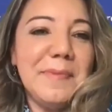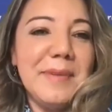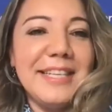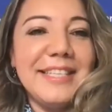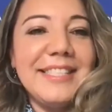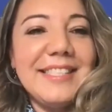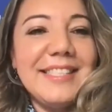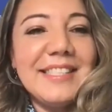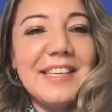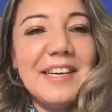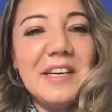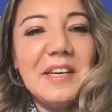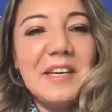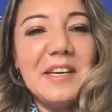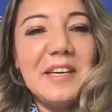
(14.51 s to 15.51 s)
yes.
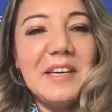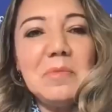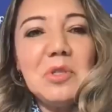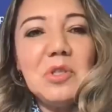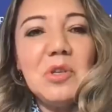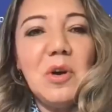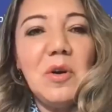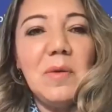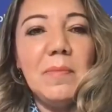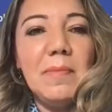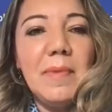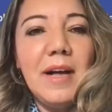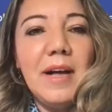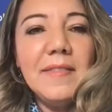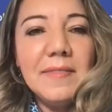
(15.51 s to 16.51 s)

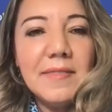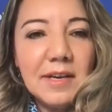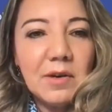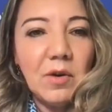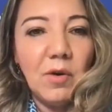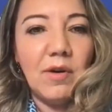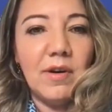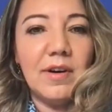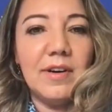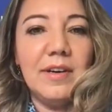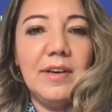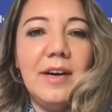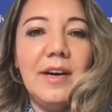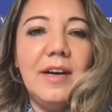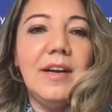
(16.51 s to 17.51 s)
So at the
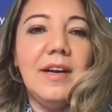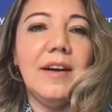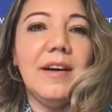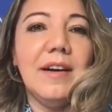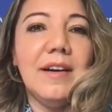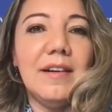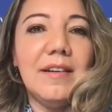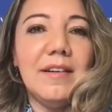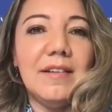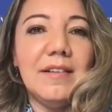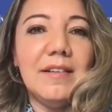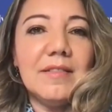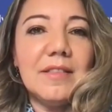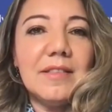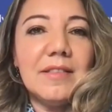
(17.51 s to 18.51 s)
core,
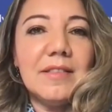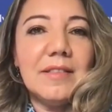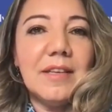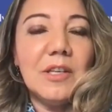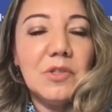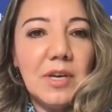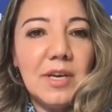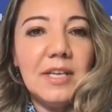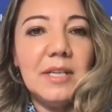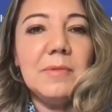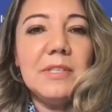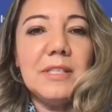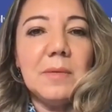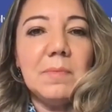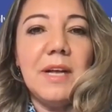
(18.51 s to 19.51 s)

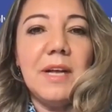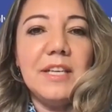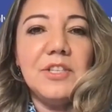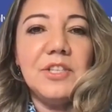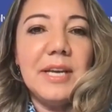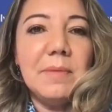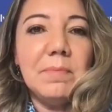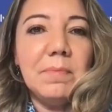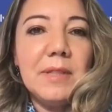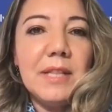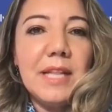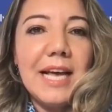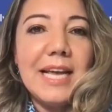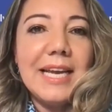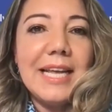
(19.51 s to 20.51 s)
autonomous supply chain
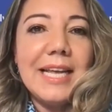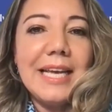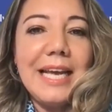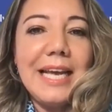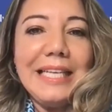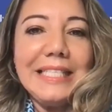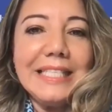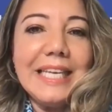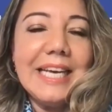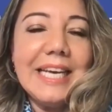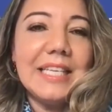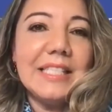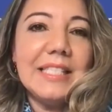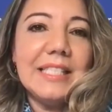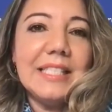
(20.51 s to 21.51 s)
planning
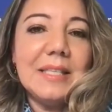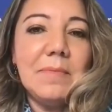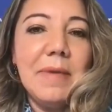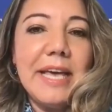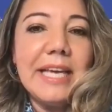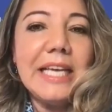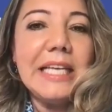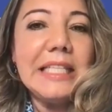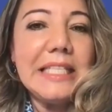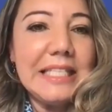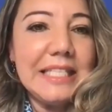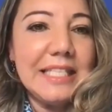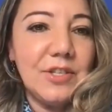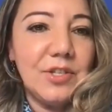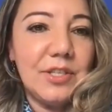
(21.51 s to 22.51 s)
entails making
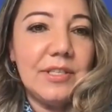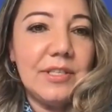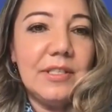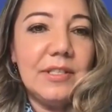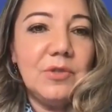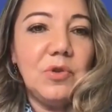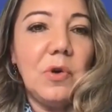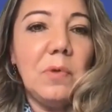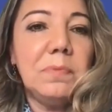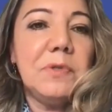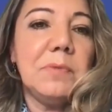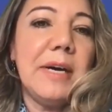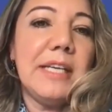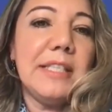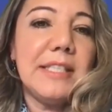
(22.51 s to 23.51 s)
decisions to
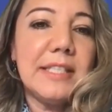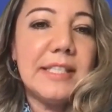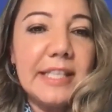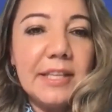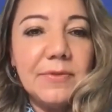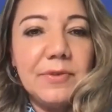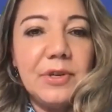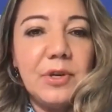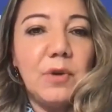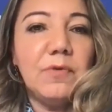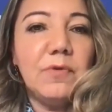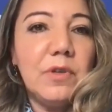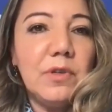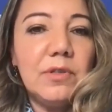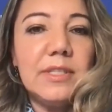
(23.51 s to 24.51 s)
optimize the delivery
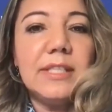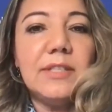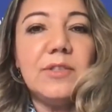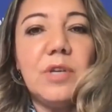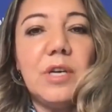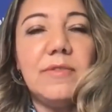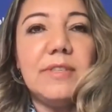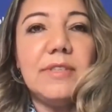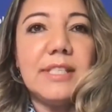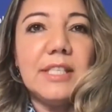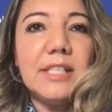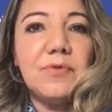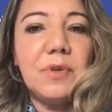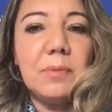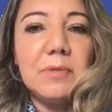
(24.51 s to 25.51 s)
of goods and
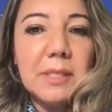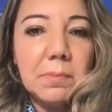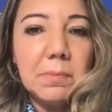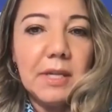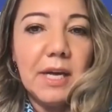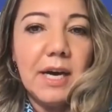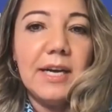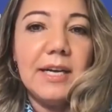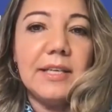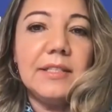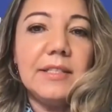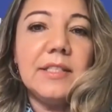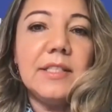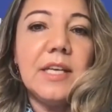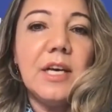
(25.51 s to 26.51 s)
services from
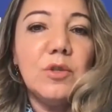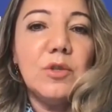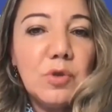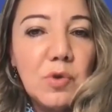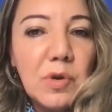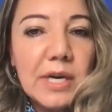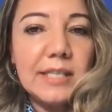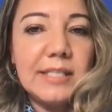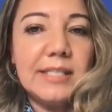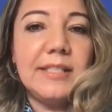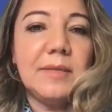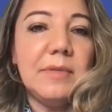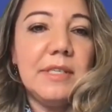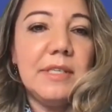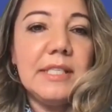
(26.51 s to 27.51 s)
suppliers to
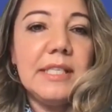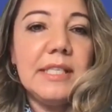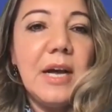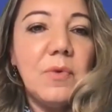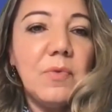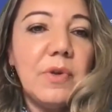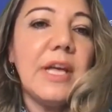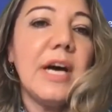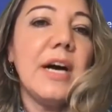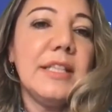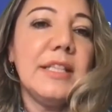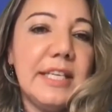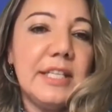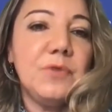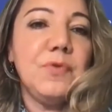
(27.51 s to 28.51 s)
customers
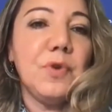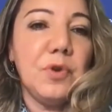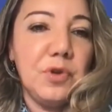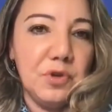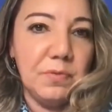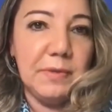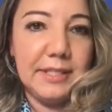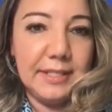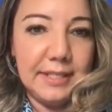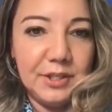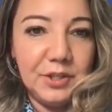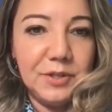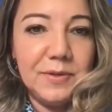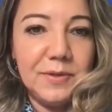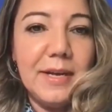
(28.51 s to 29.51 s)
without need for human
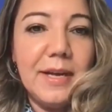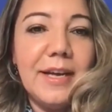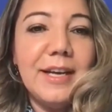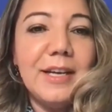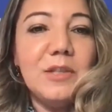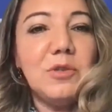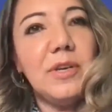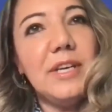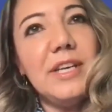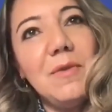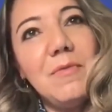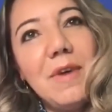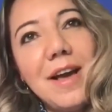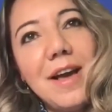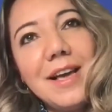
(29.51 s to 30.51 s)
touch. So in
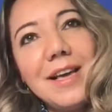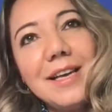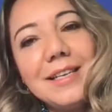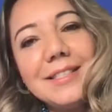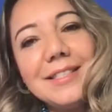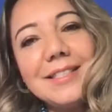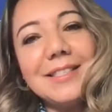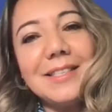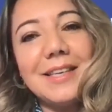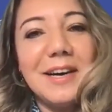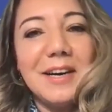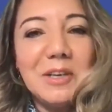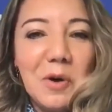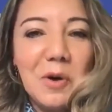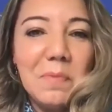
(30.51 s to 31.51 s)
a way, it's
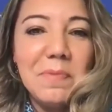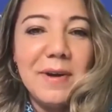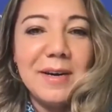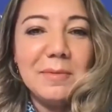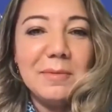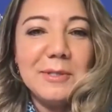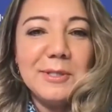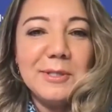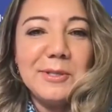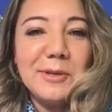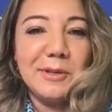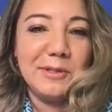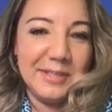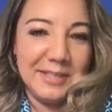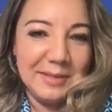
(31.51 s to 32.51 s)
comparable to
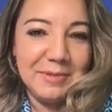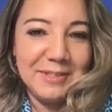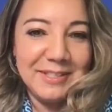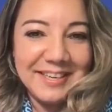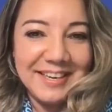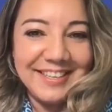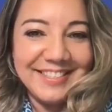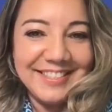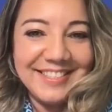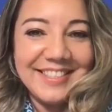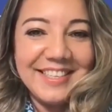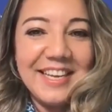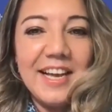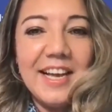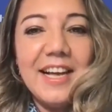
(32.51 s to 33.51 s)
autonomous
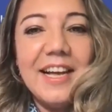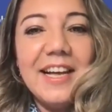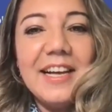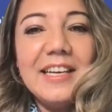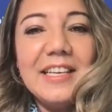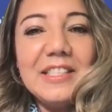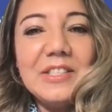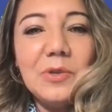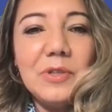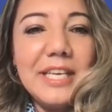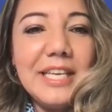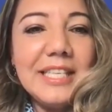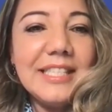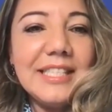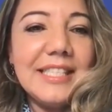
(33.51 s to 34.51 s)
cars. So
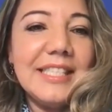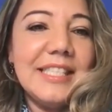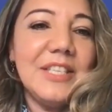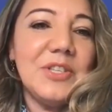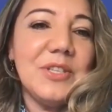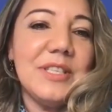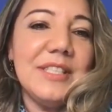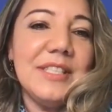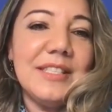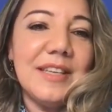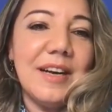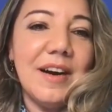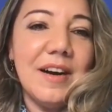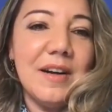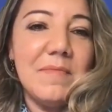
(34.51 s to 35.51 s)
these decisions
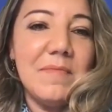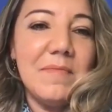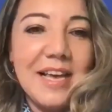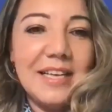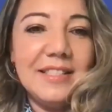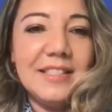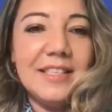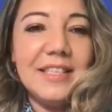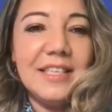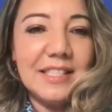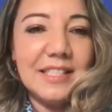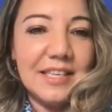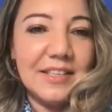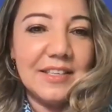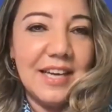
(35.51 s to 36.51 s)
are made in a
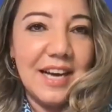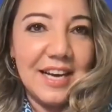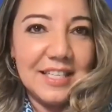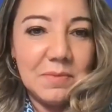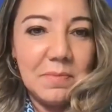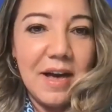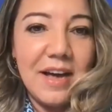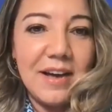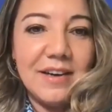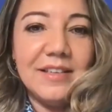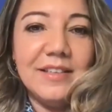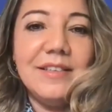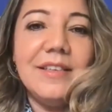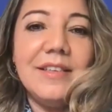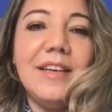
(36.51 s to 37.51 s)
synchronized
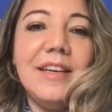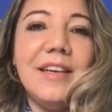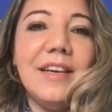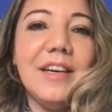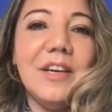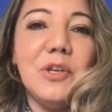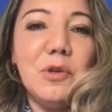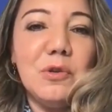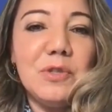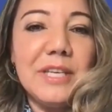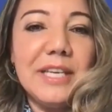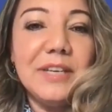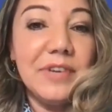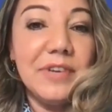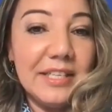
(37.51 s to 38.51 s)
manner
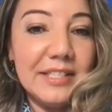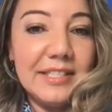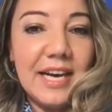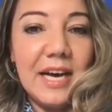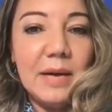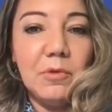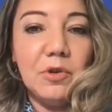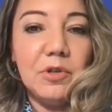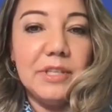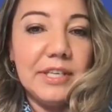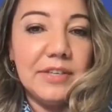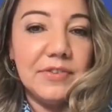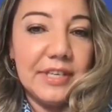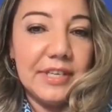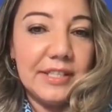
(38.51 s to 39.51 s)
using real-time or
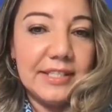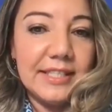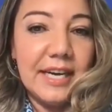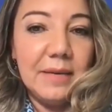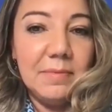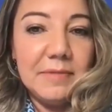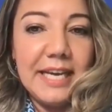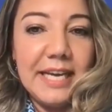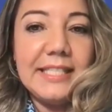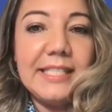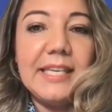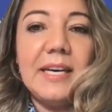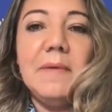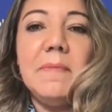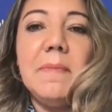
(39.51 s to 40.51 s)
near real-time
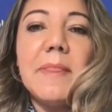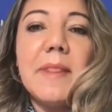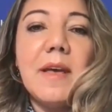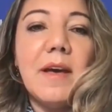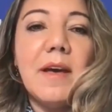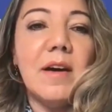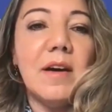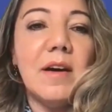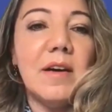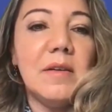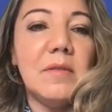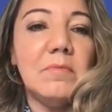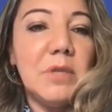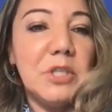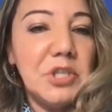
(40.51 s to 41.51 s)
data,
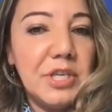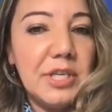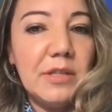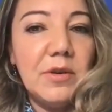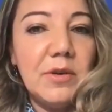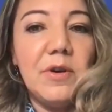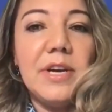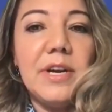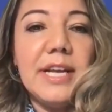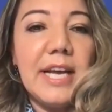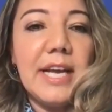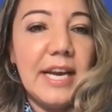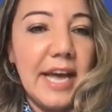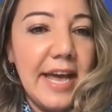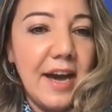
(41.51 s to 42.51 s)
machine
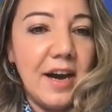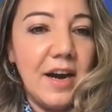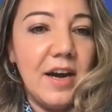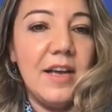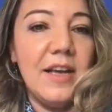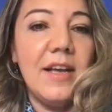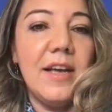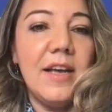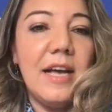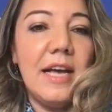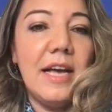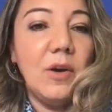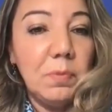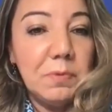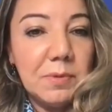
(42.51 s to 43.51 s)
learning and AI,
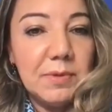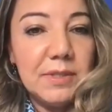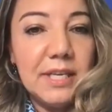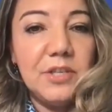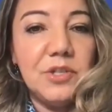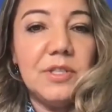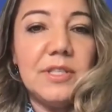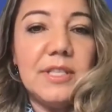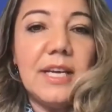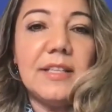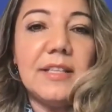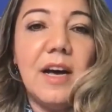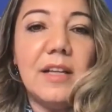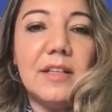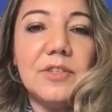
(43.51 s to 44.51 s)
and optimization
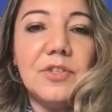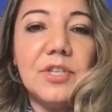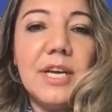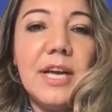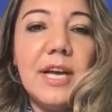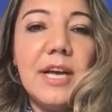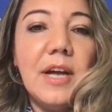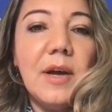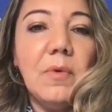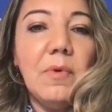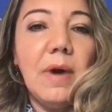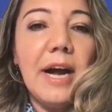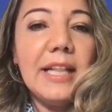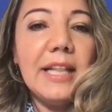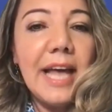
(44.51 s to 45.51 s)
technology,
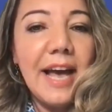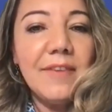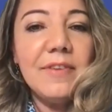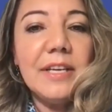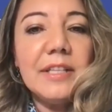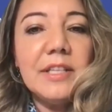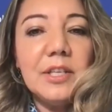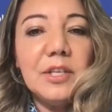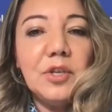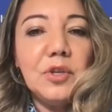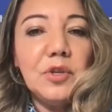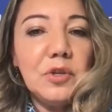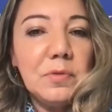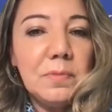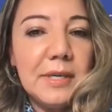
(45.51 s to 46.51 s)
while having the
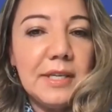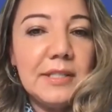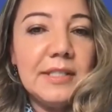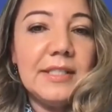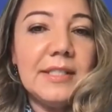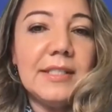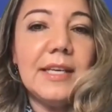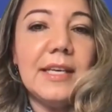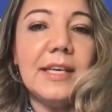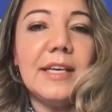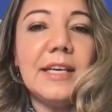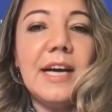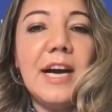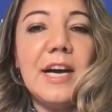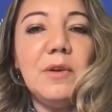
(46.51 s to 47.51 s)
humans
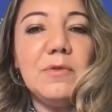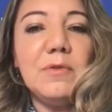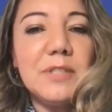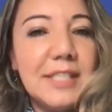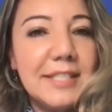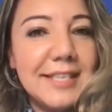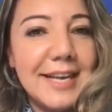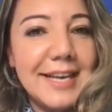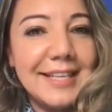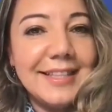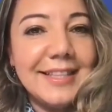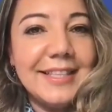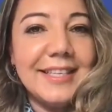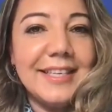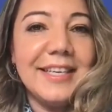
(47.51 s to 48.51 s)
kind of sit at
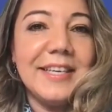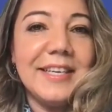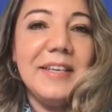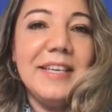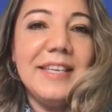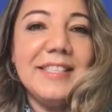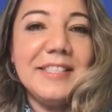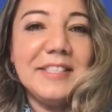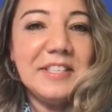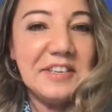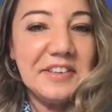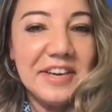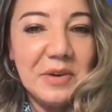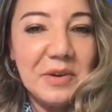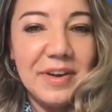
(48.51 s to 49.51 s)
the
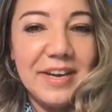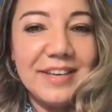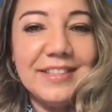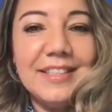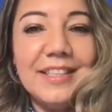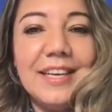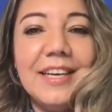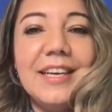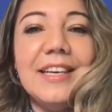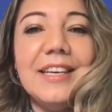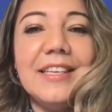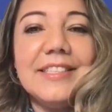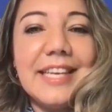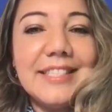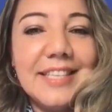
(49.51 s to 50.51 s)
steering wheel,
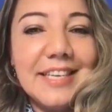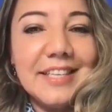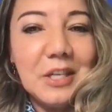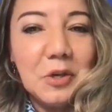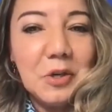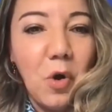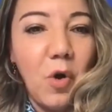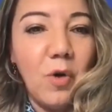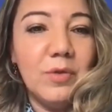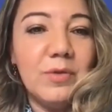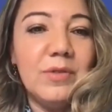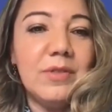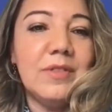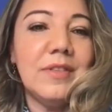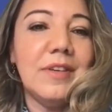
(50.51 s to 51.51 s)
setting the
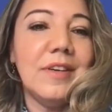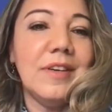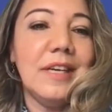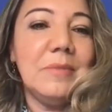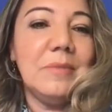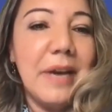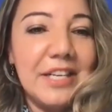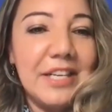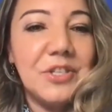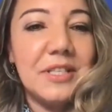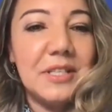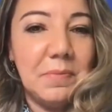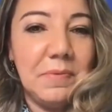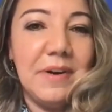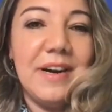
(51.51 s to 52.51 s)
goals and
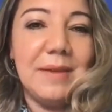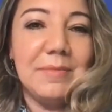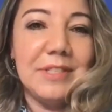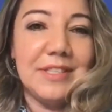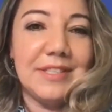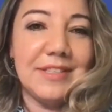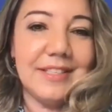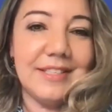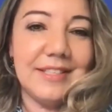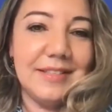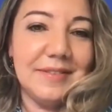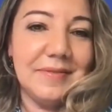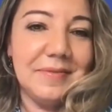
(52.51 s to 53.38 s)
managing the parameters.